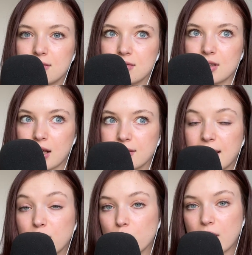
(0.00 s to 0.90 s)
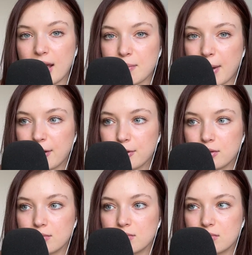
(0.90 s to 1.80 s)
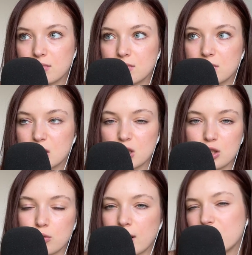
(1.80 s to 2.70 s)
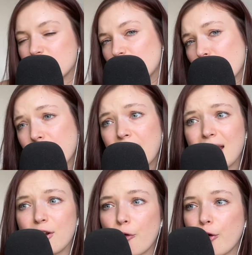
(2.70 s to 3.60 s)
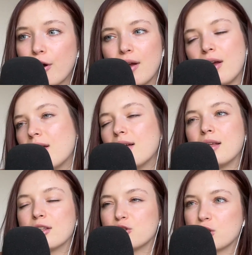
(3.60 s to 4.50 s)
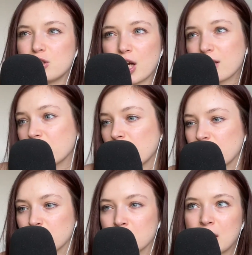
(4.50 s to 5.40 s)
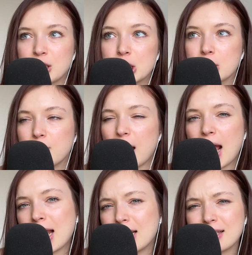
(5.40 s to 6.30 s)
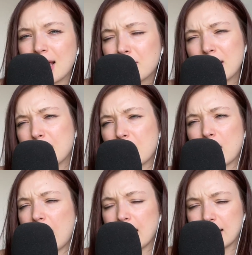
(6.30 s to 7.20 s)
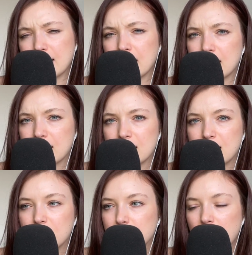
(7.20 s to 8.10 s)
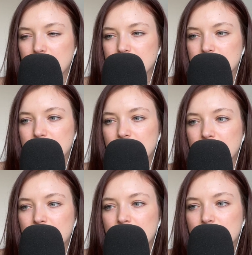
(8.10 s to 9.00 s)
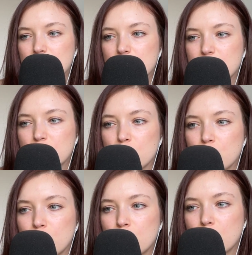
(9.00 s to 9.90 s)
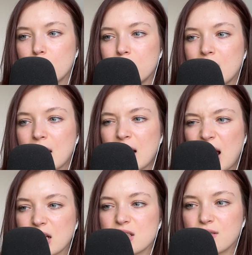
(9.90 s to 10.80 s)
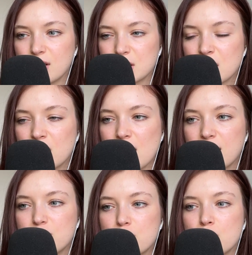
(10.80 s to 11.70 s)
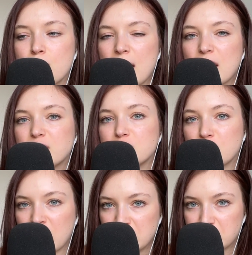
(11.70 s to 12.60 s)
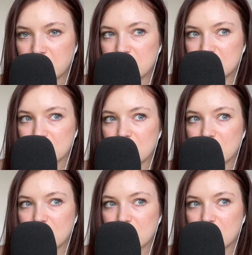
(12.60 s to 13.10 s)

that they don't like about the situation you're in, or the trajectory of the relationship. It can be about anything, but just to be an active listener and to make changes